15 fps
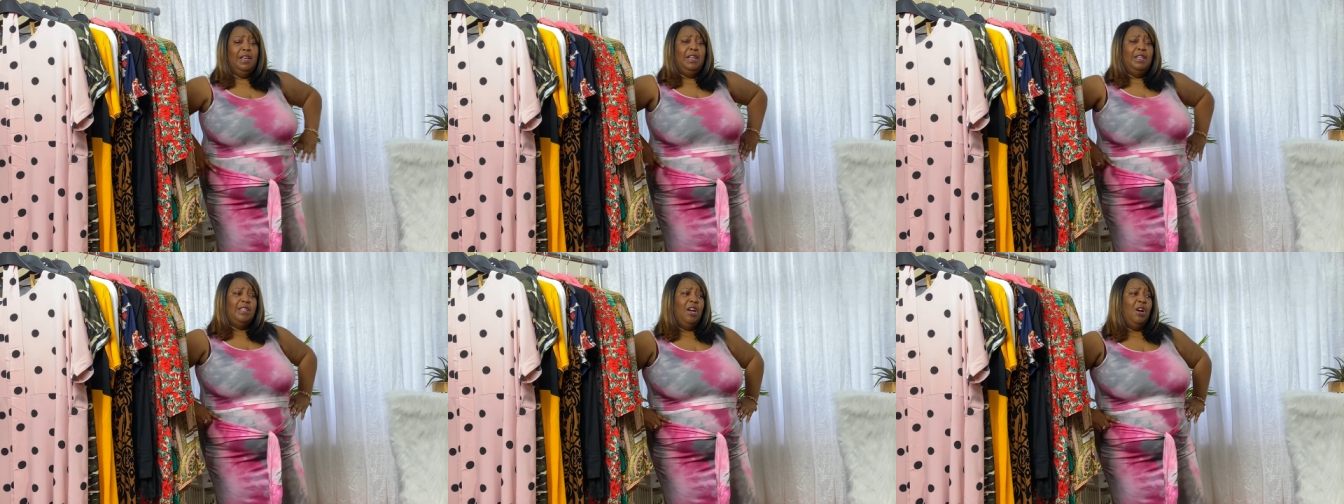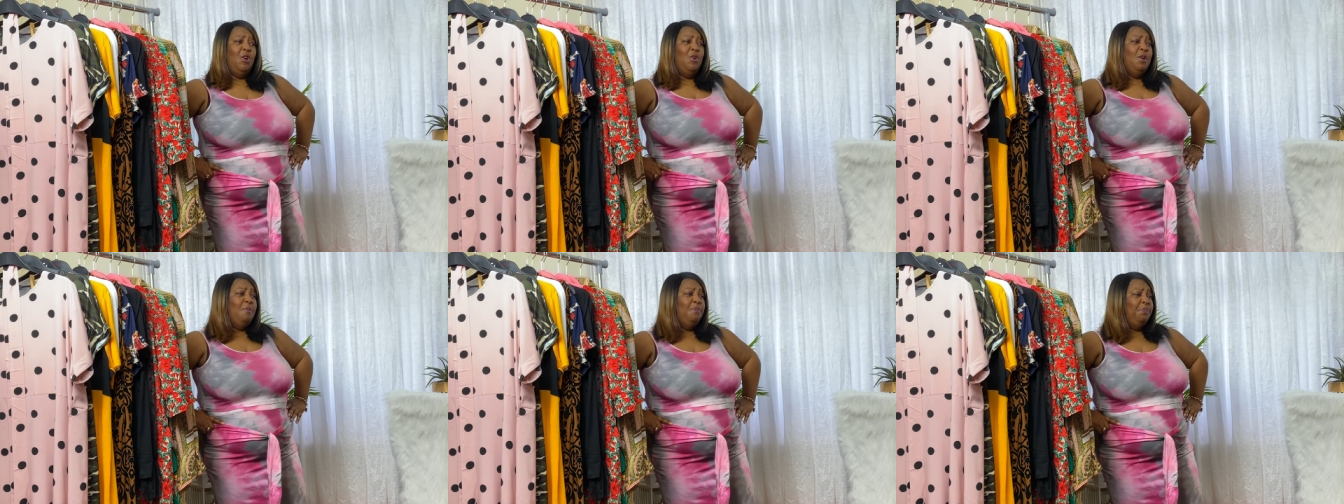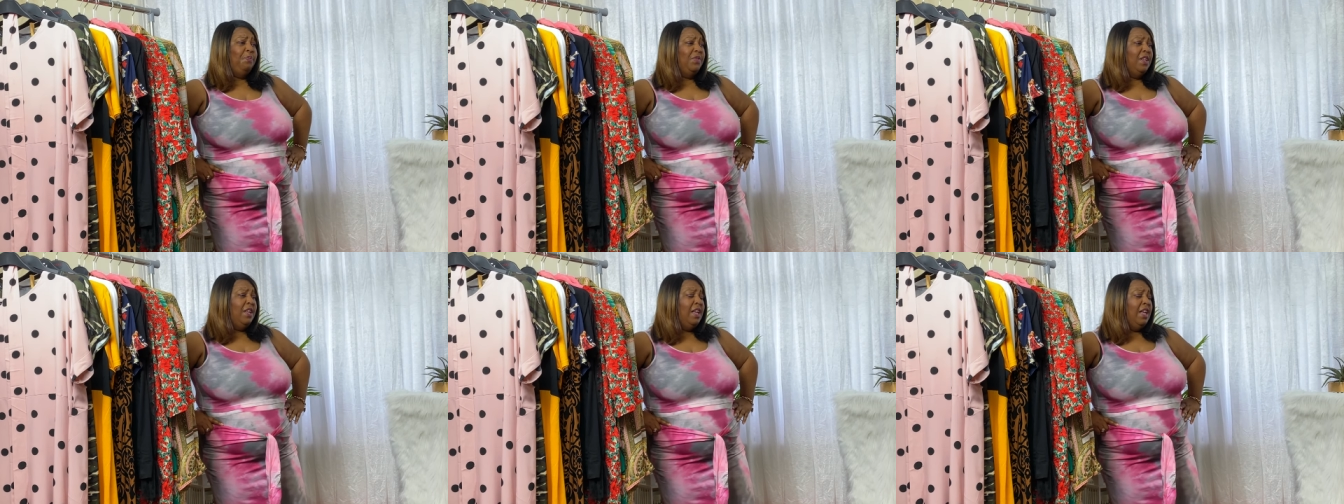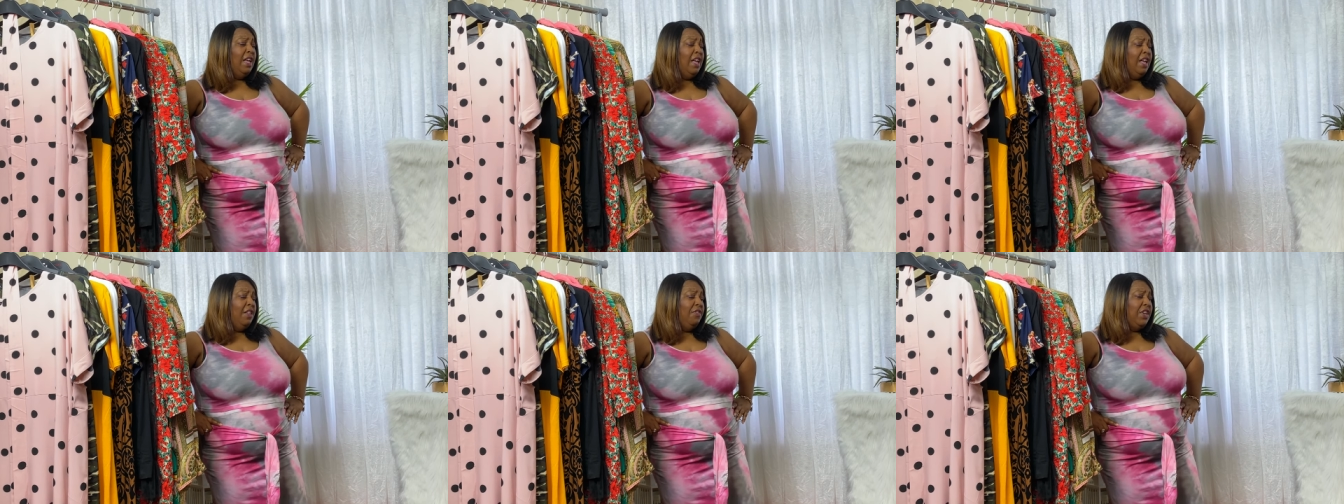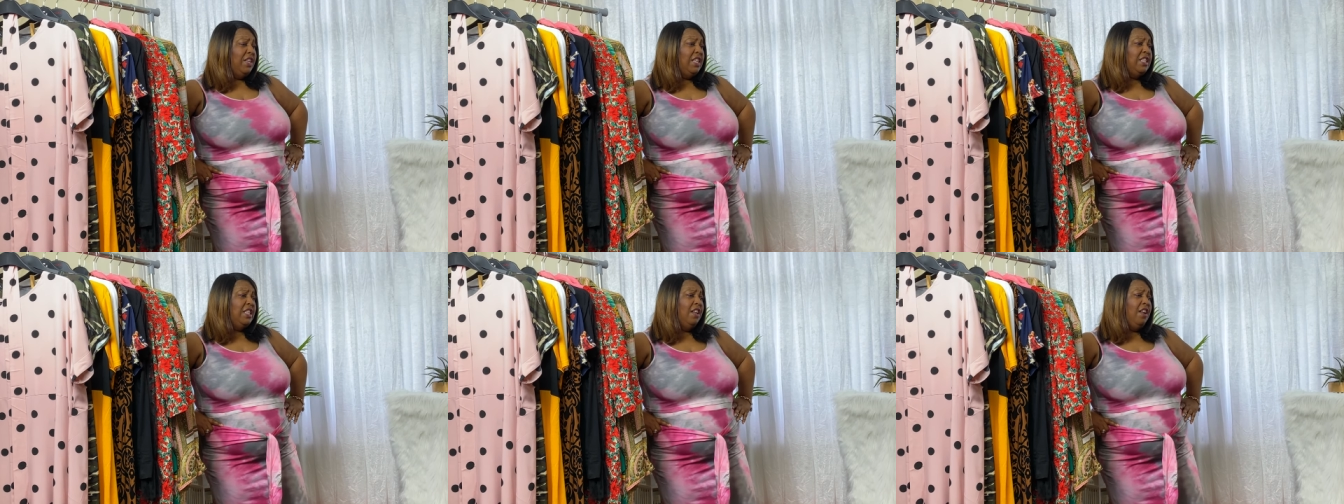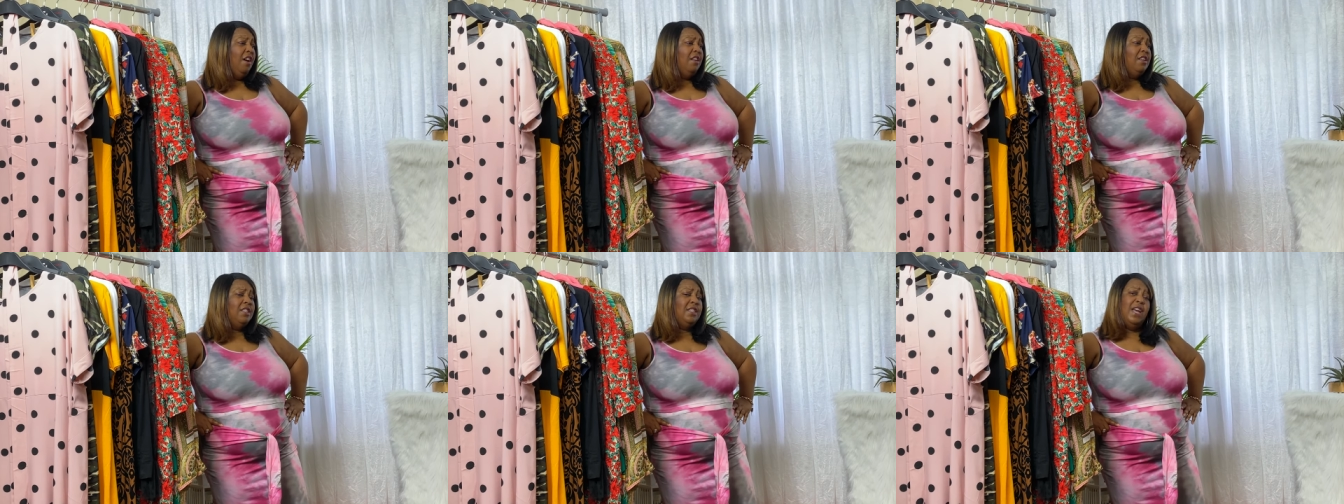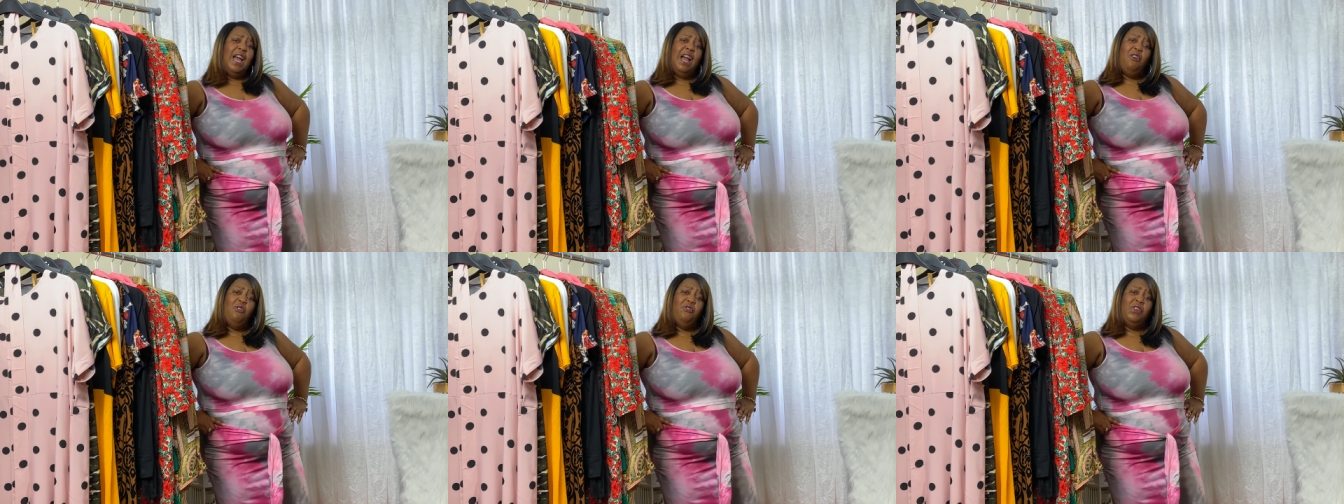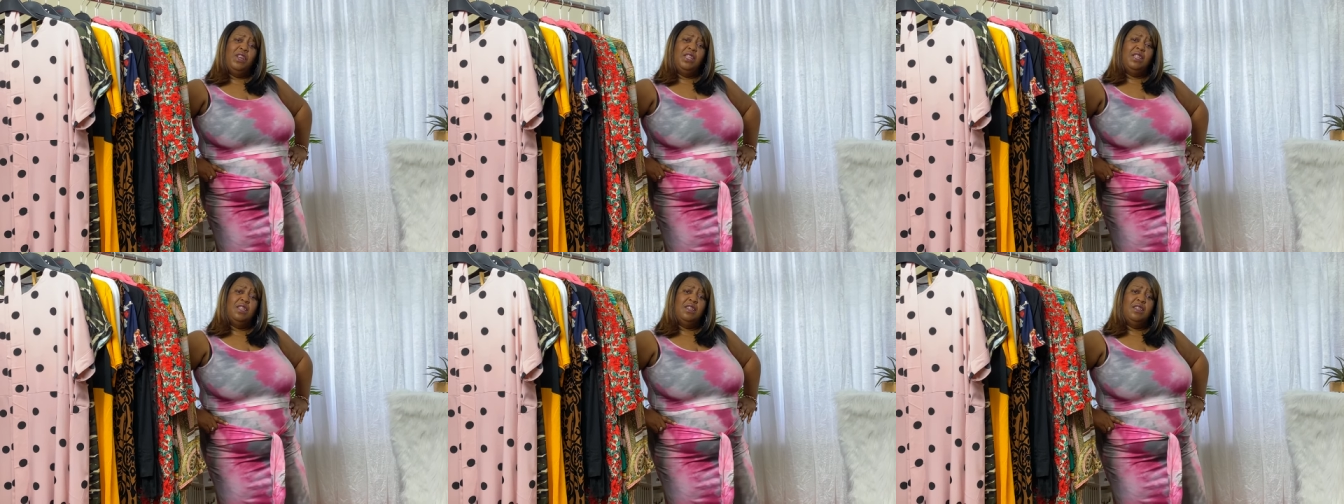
So this is the last outfit.